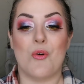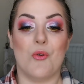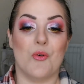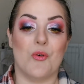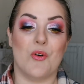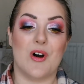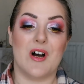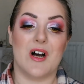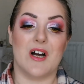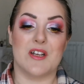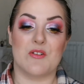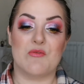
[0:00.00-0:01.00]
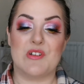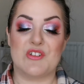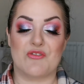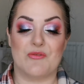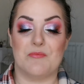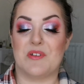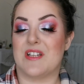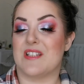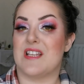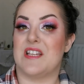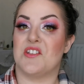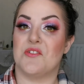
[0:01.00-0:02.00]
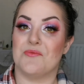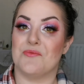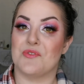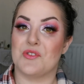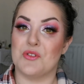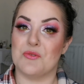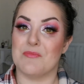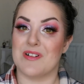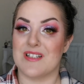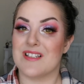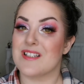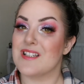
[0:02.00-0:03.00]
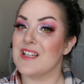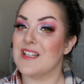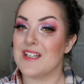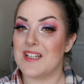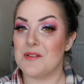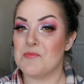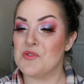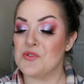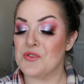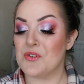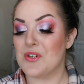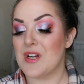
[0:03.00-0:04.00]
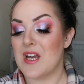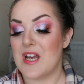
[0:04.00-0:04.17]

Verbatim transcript: or I don't reach for them because they don't suit my skin anymore.